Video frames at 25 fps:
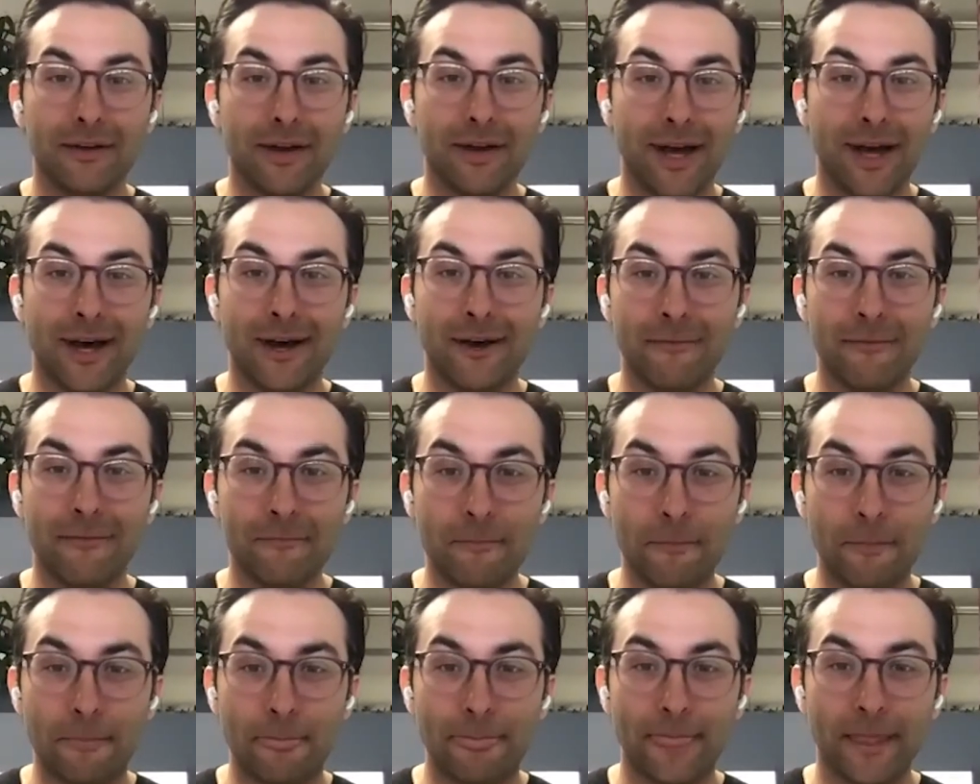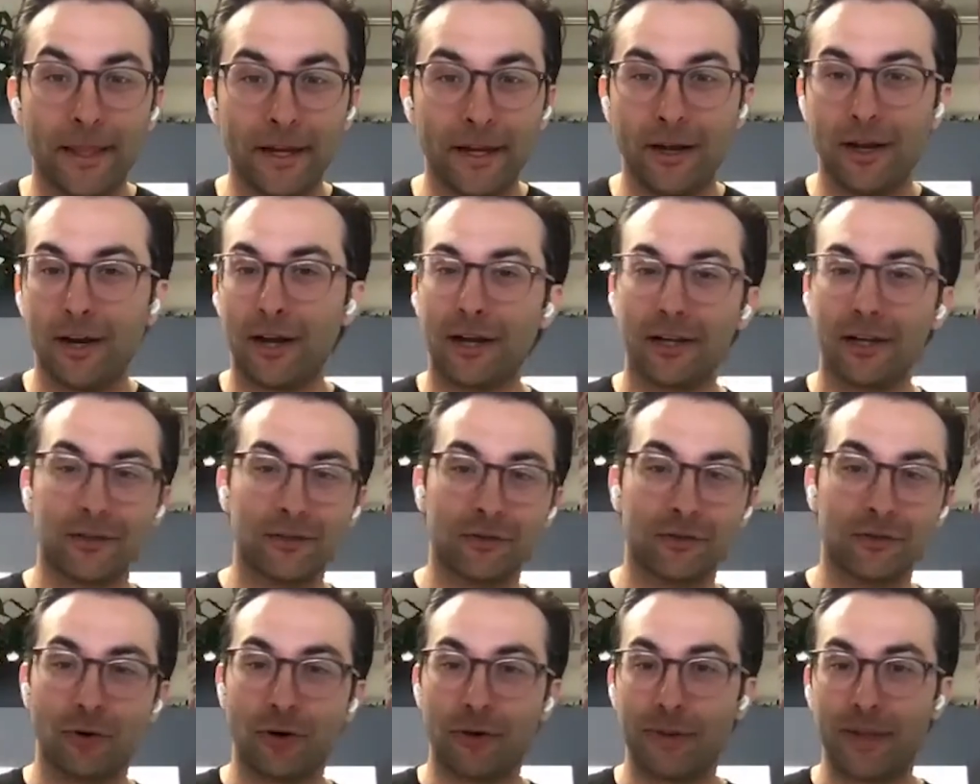I can
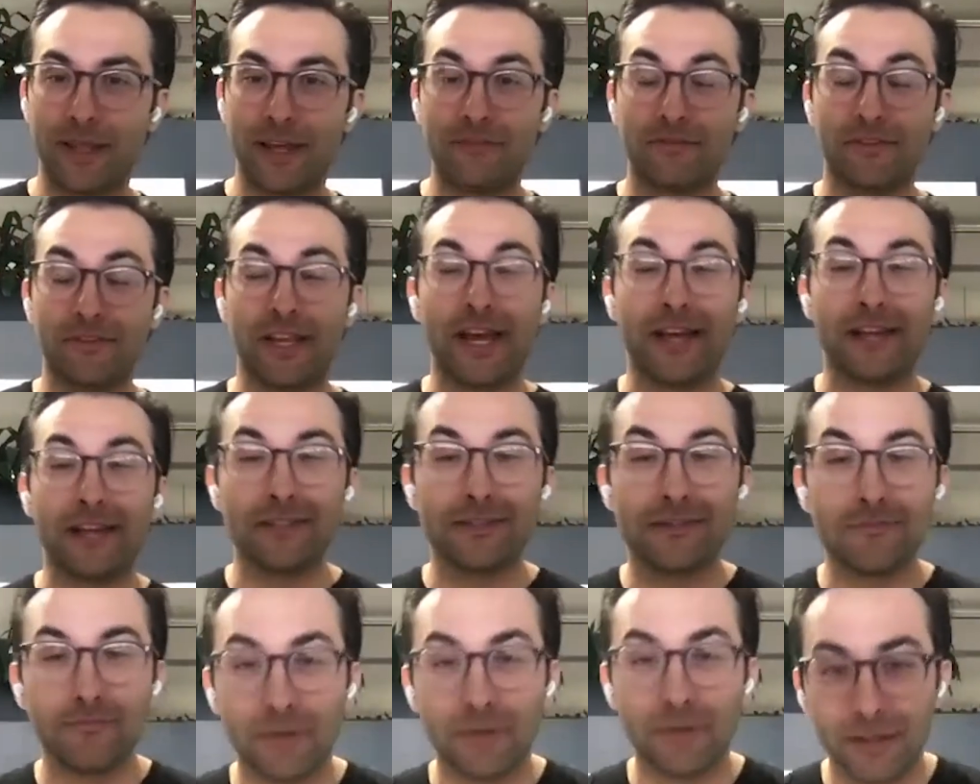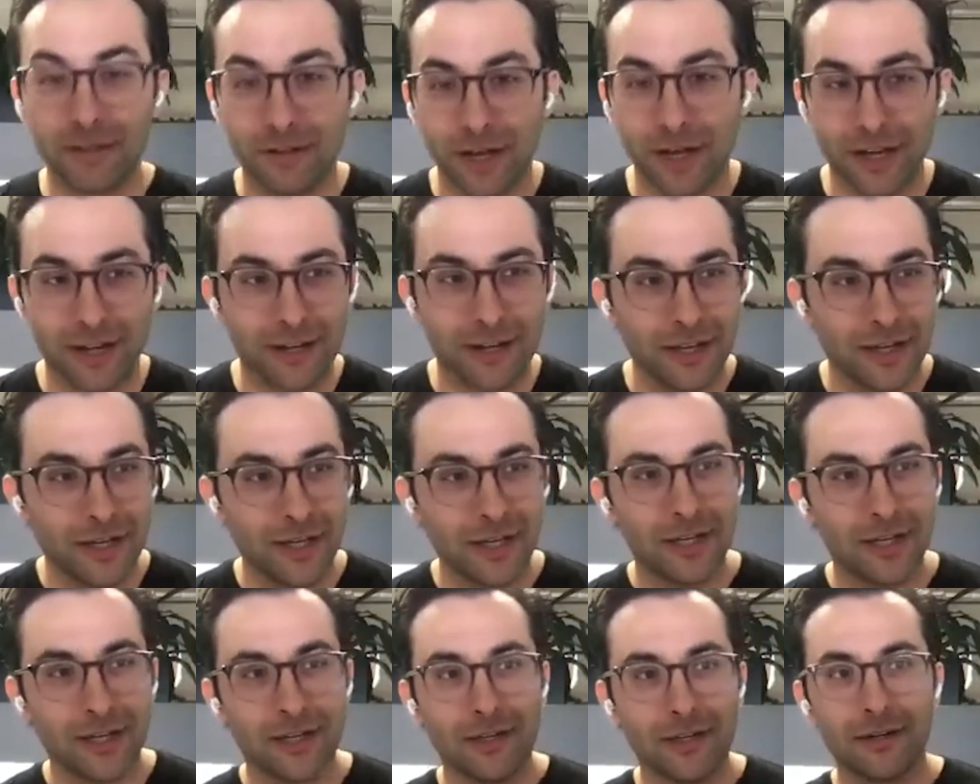talk about that for days. But like,
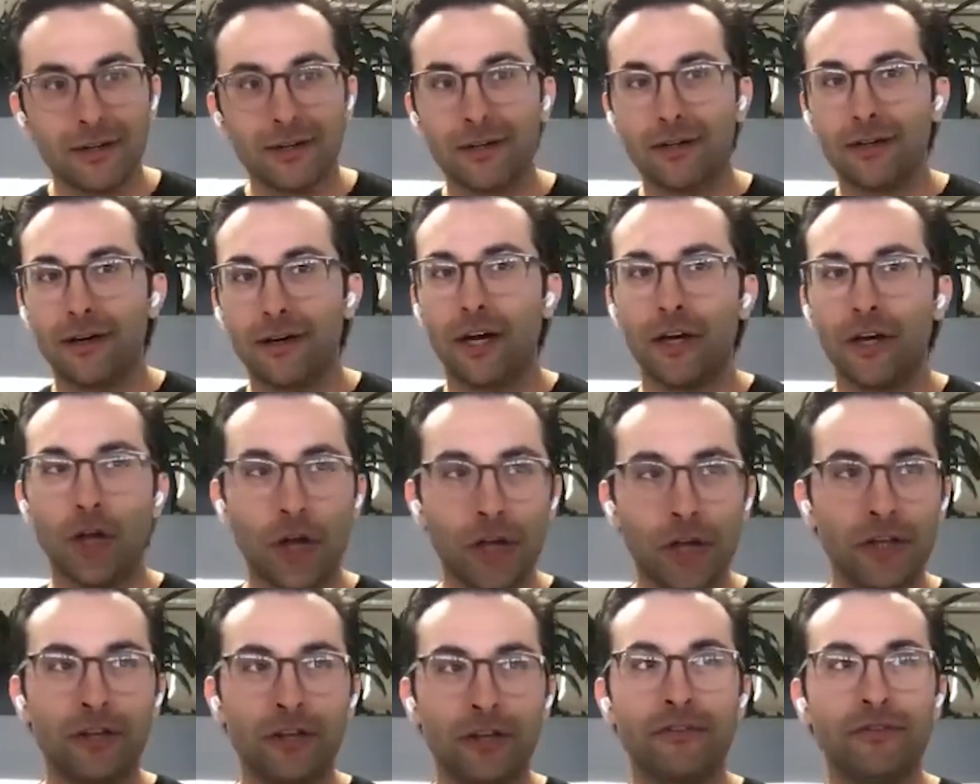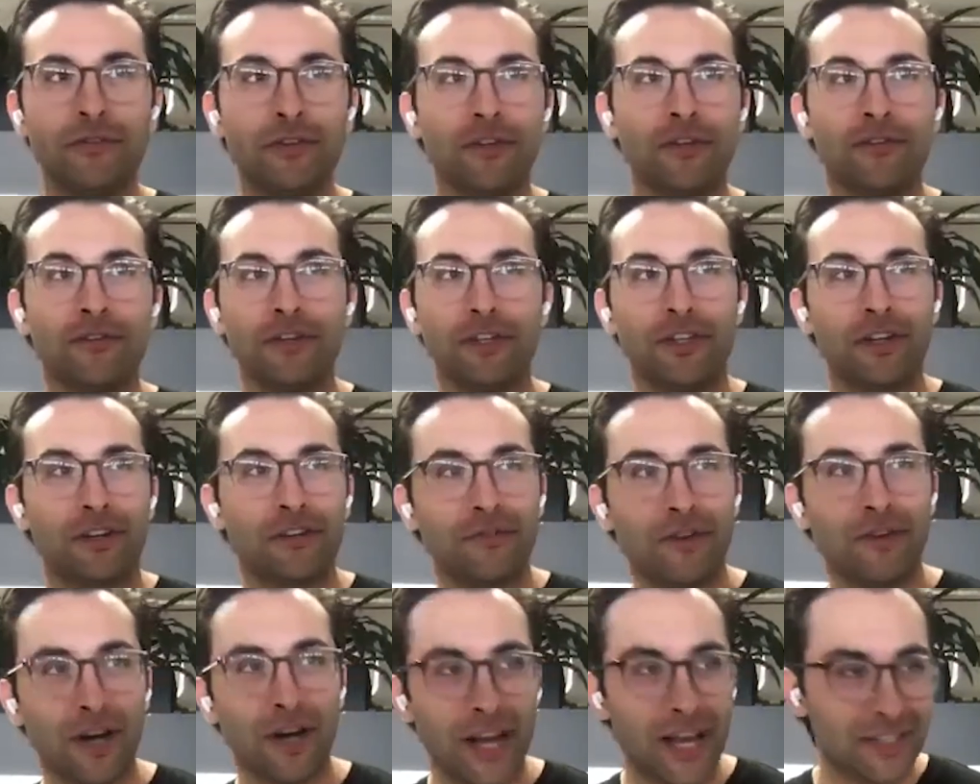I know you did
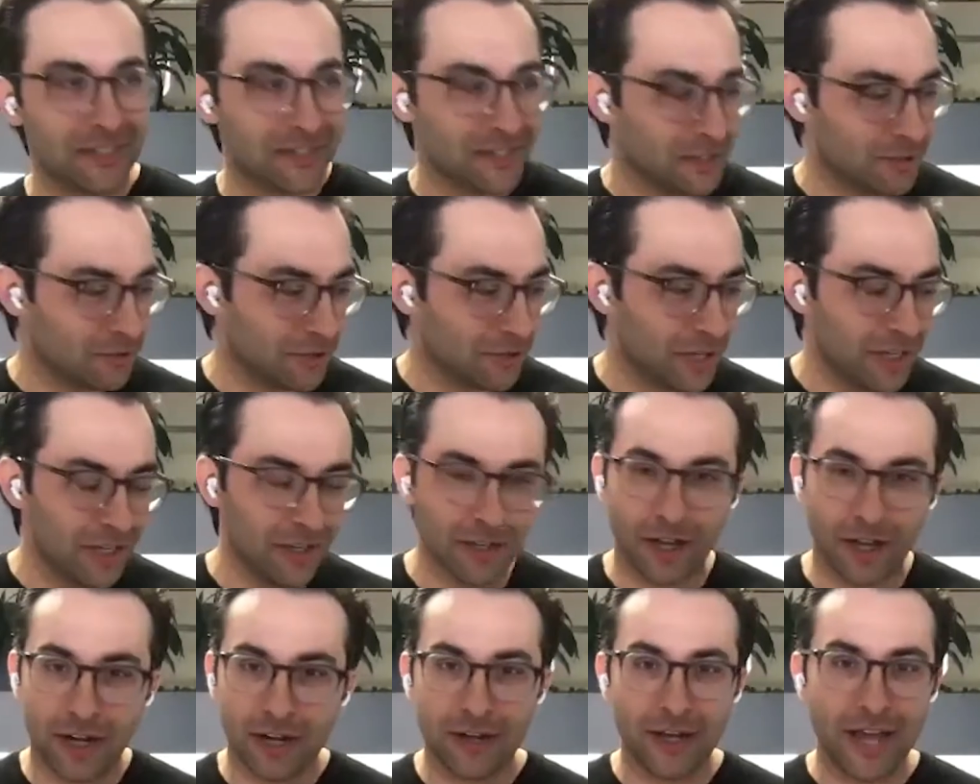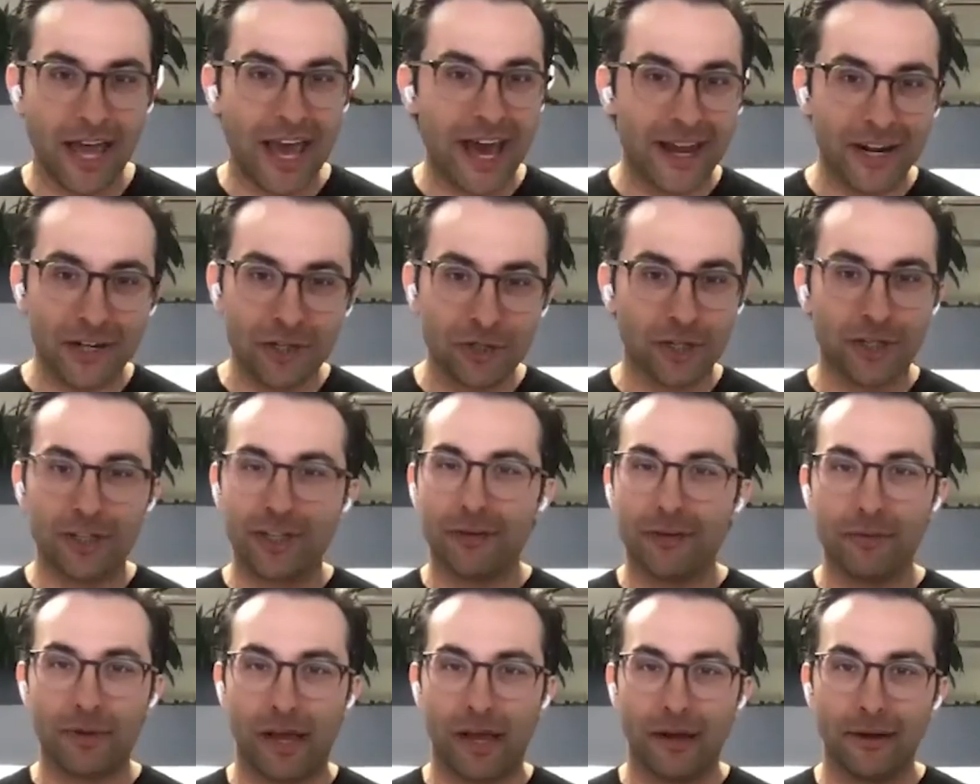a finance degree. Like, how did you
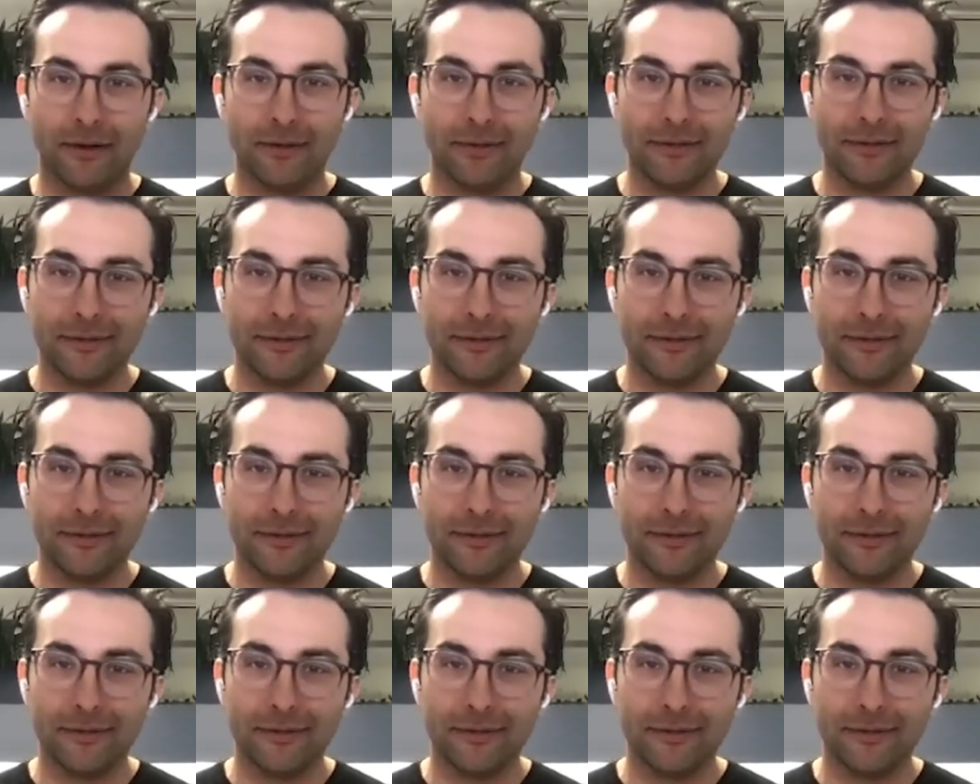end up here?